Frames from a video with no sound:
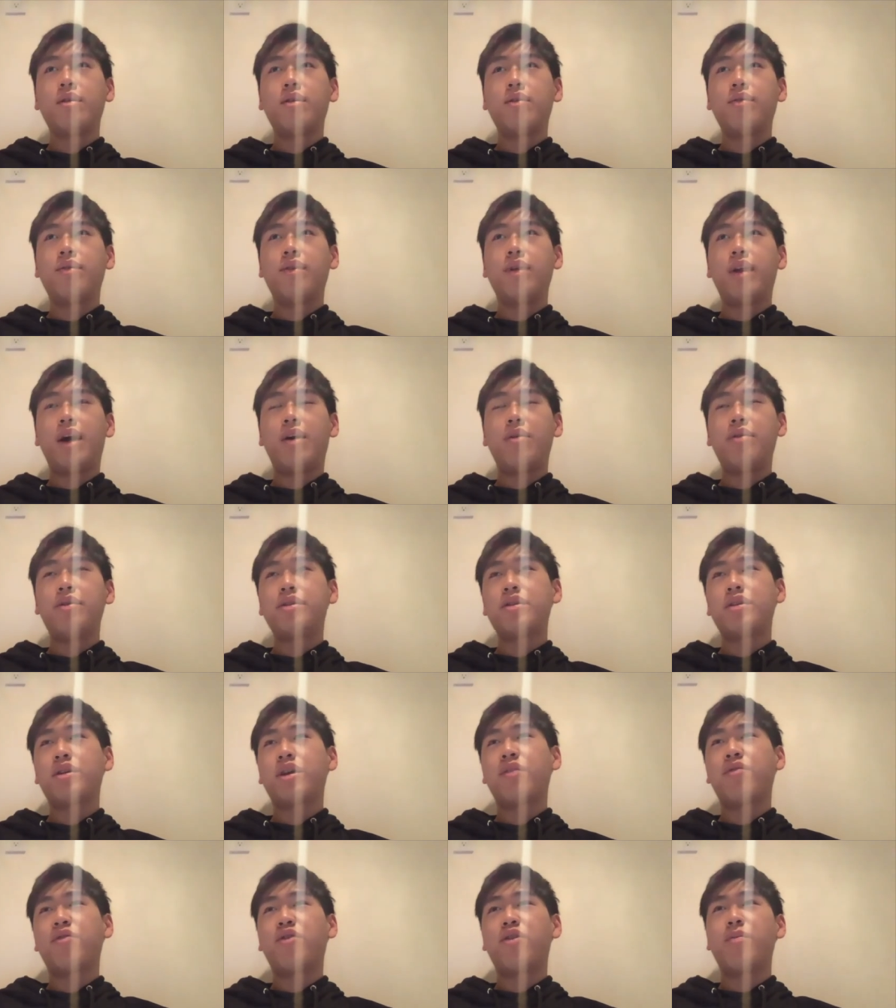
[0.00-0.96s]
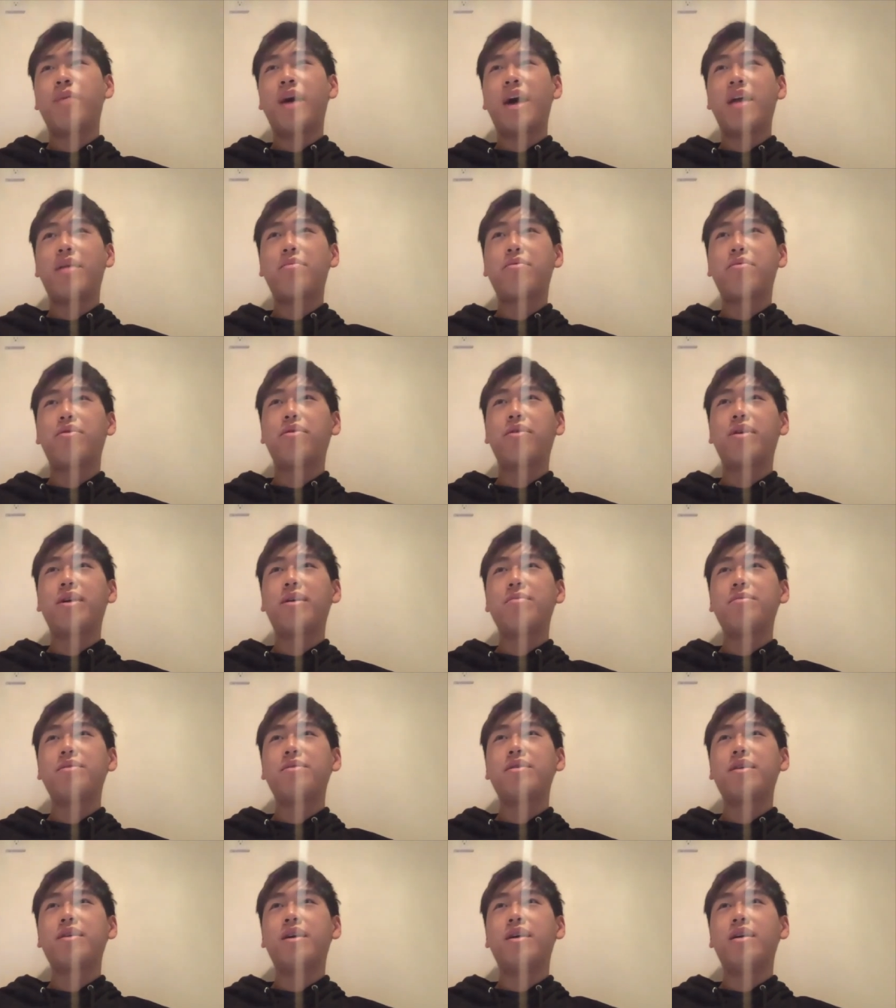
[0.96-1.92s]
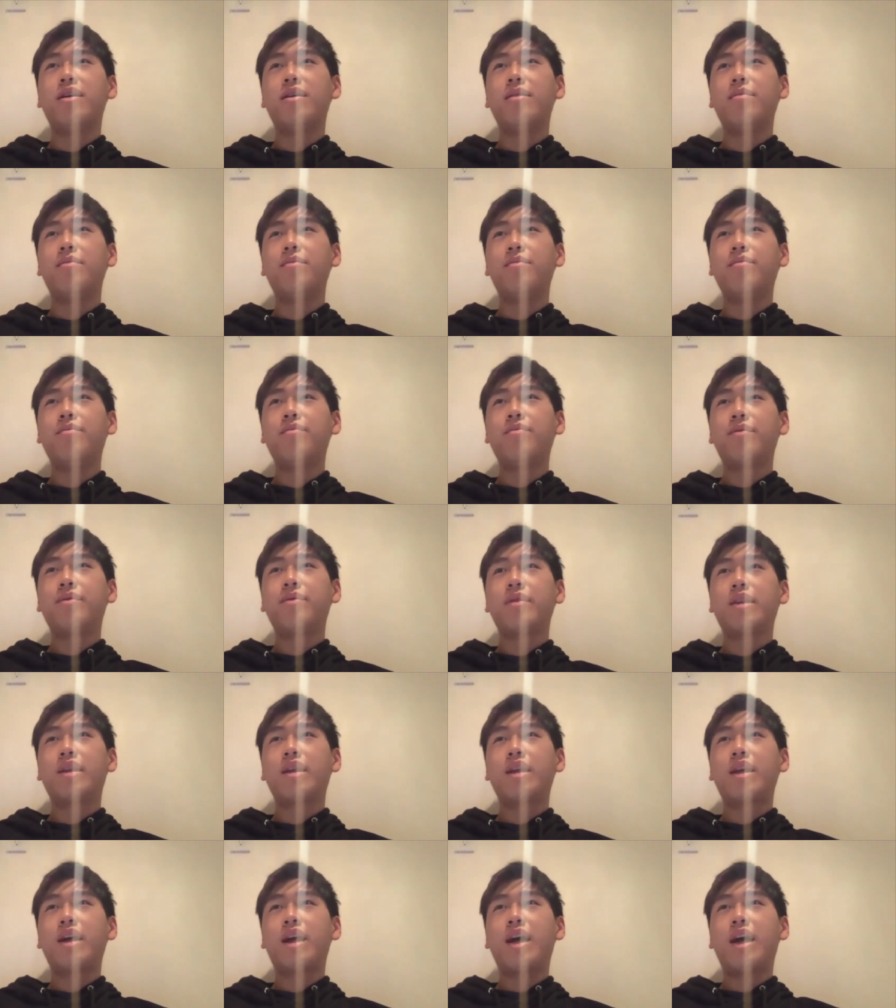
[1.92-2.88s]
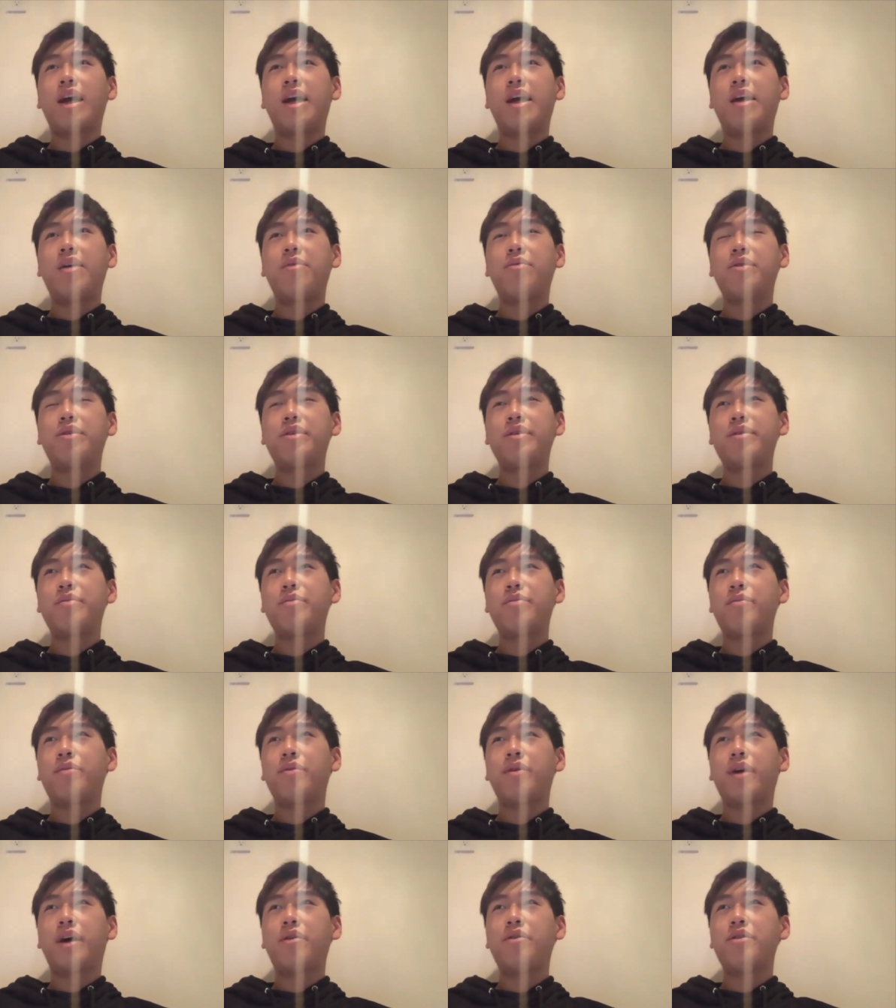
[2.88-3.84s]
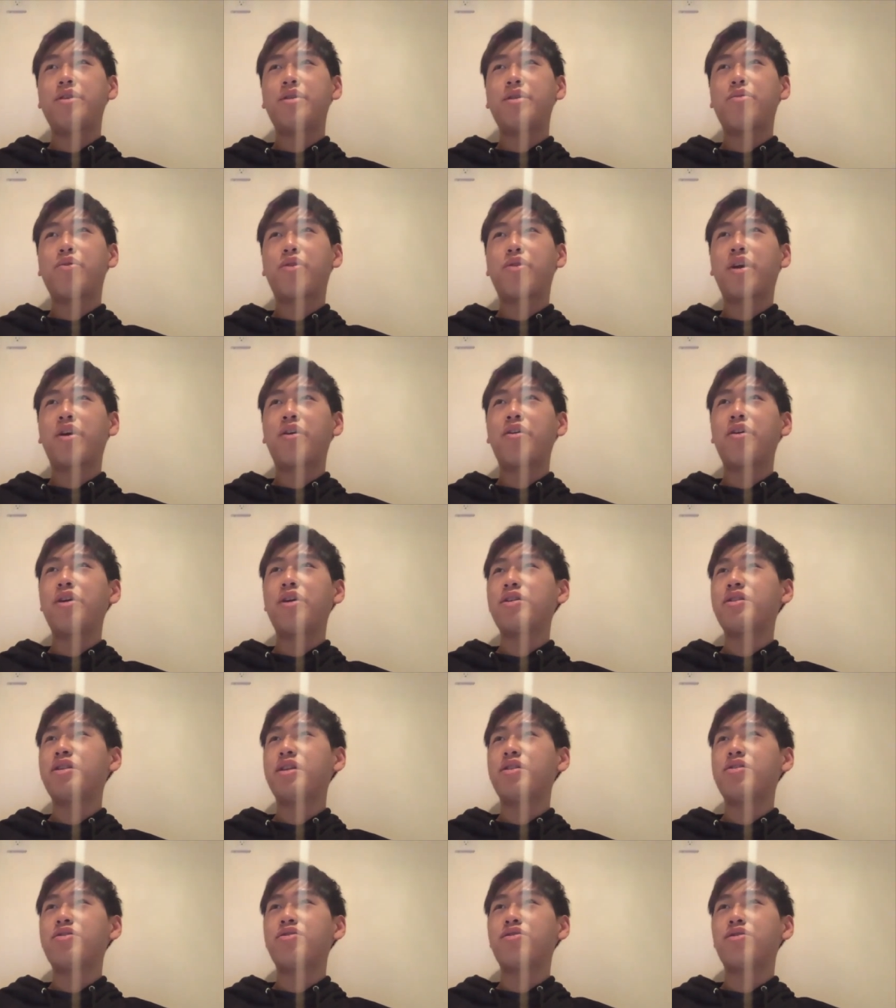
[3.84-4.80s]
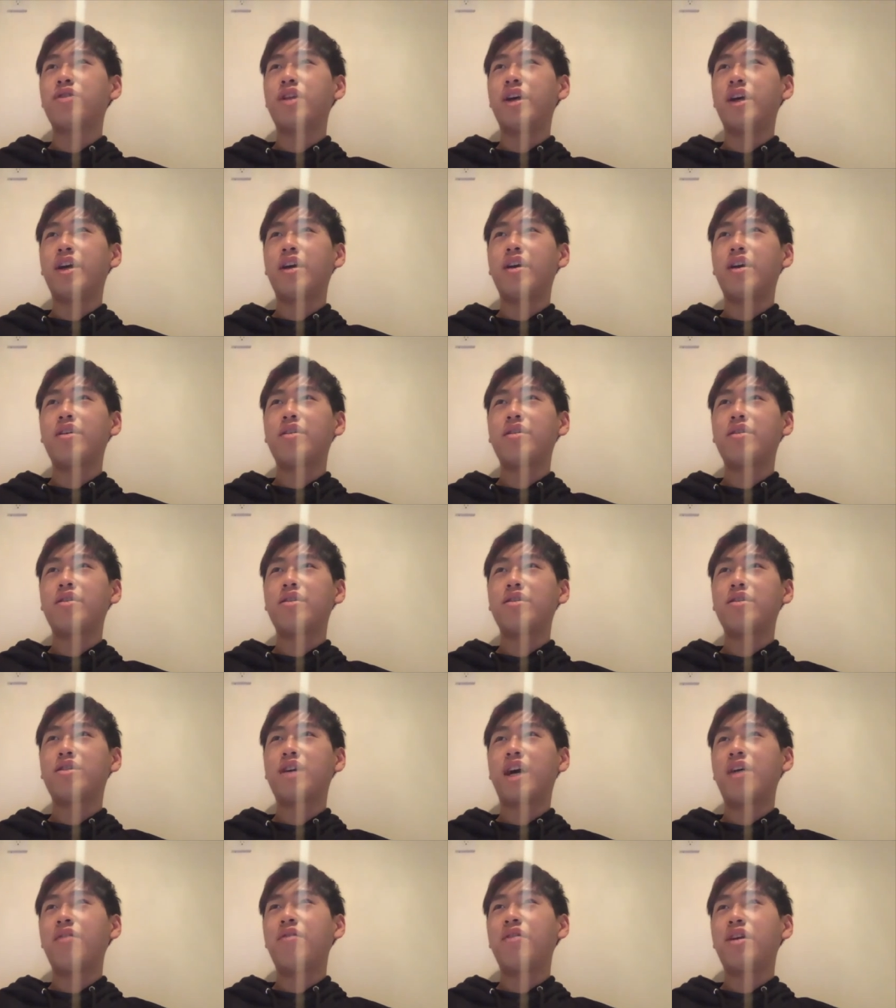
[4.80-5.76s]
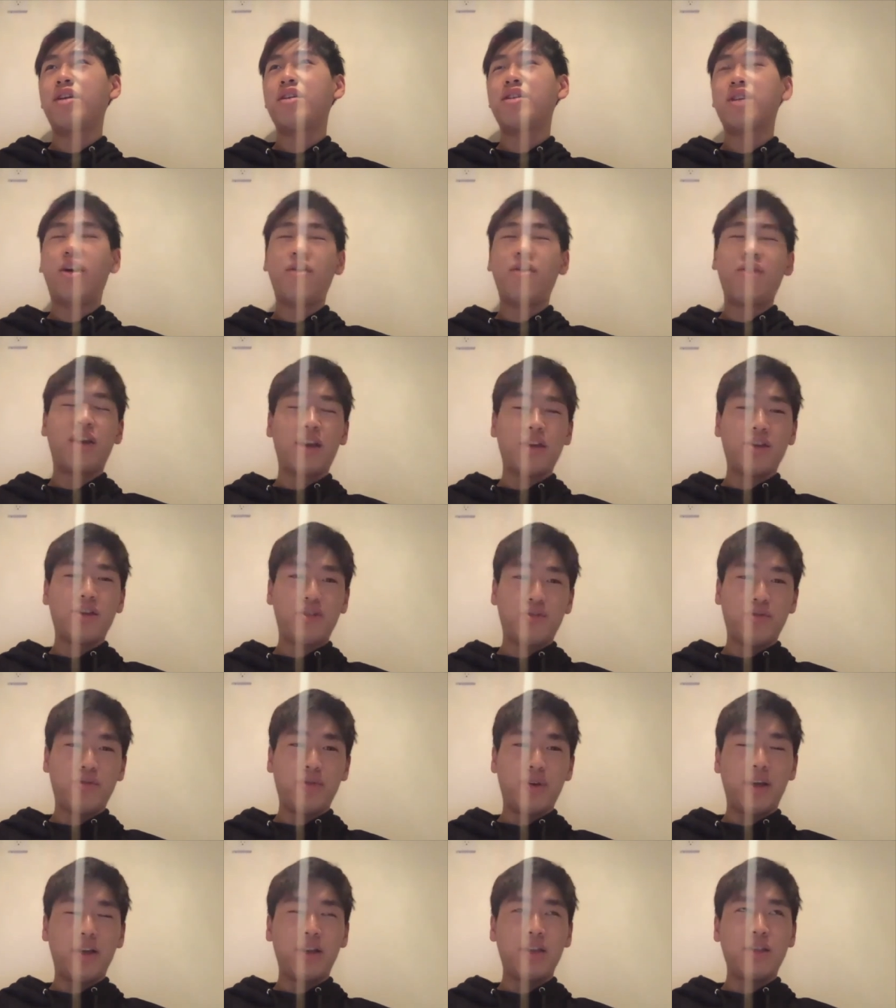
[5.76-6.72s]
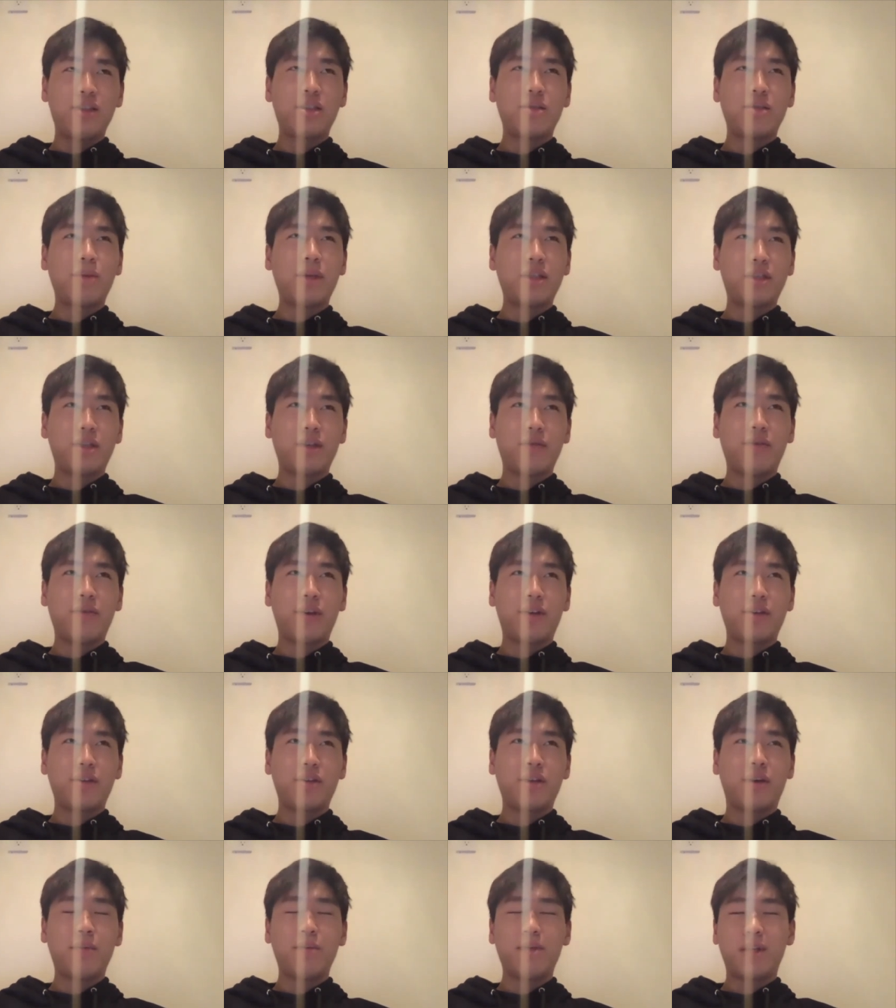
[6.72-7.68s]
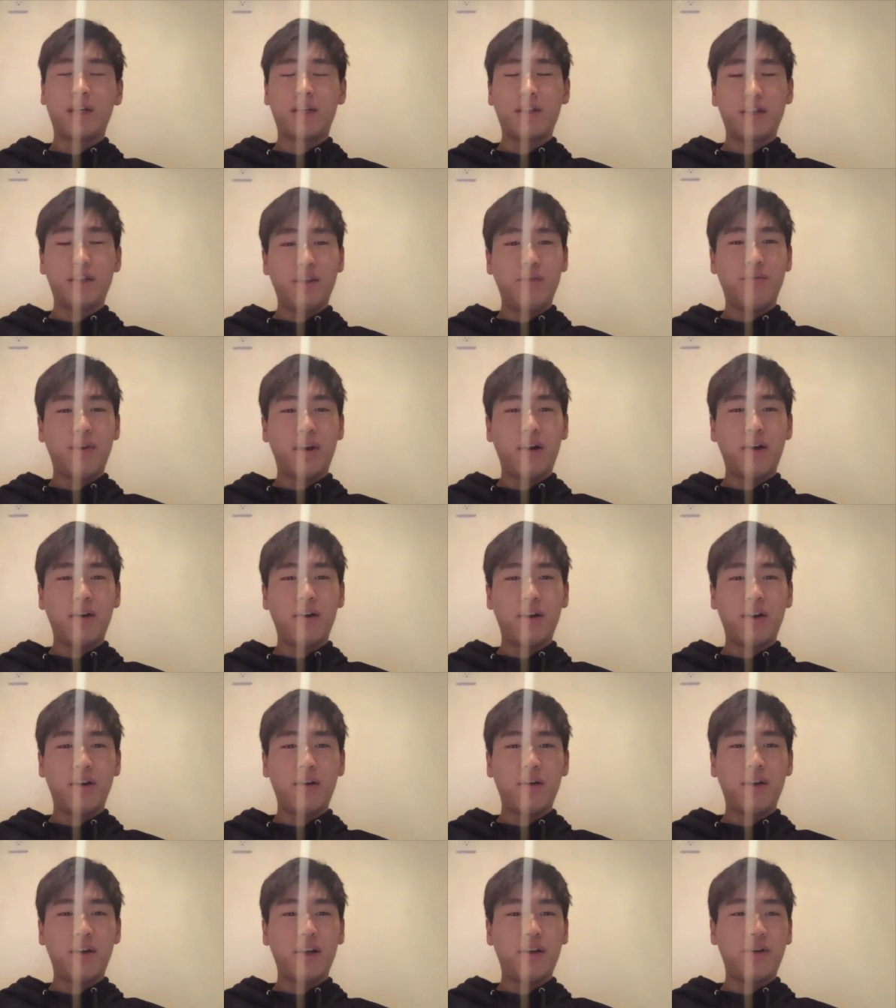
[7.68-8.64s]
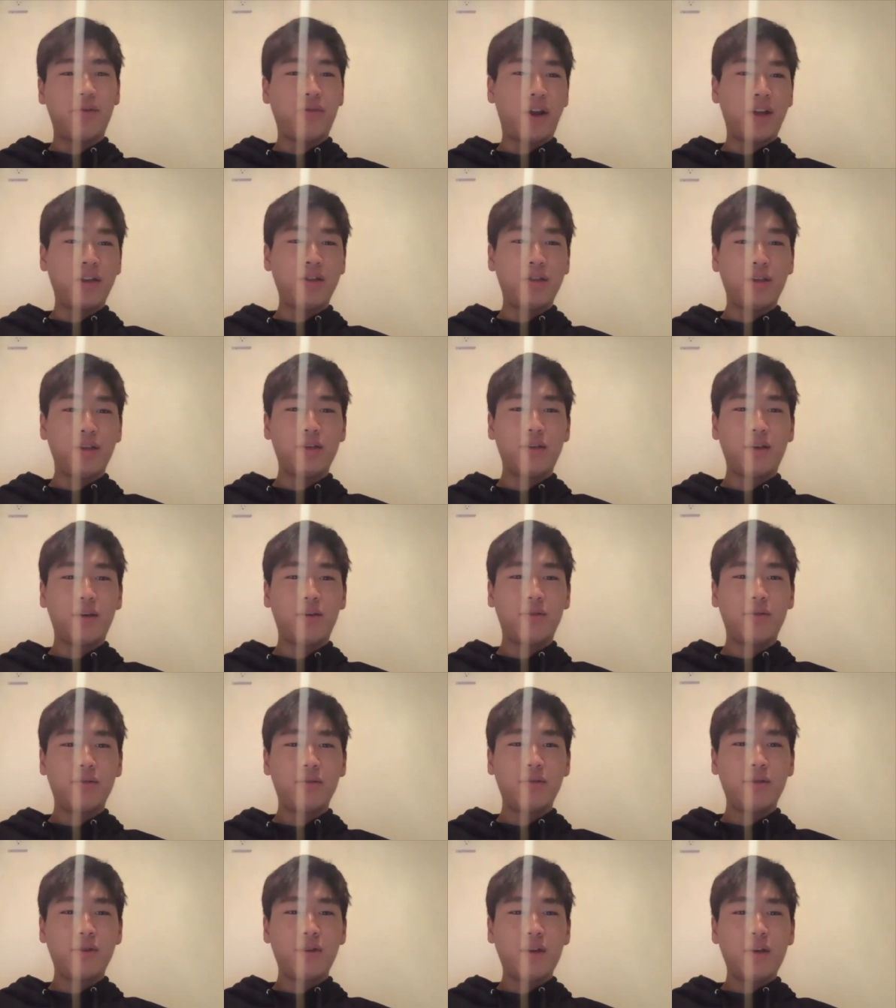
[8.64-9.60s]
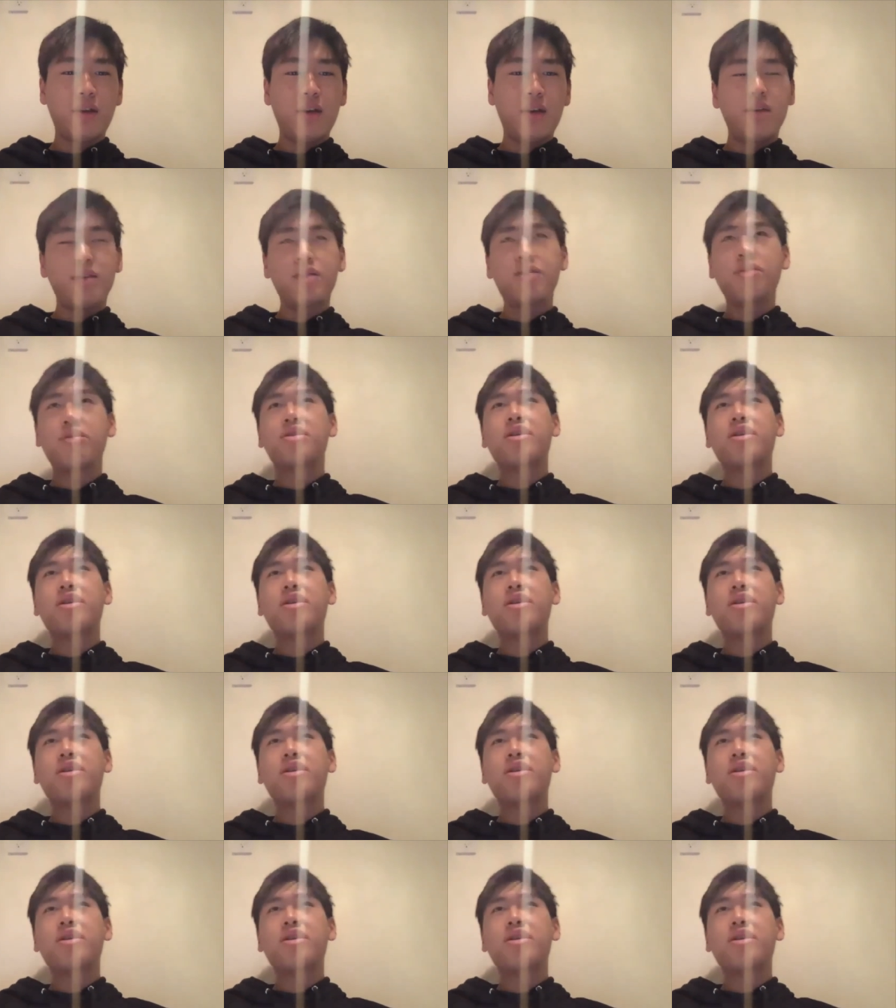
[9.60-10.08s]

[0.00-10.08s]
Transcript: When I was looking for math programs, um, I was I was more curious into like diving delving into a specific subject in very in great detail. So some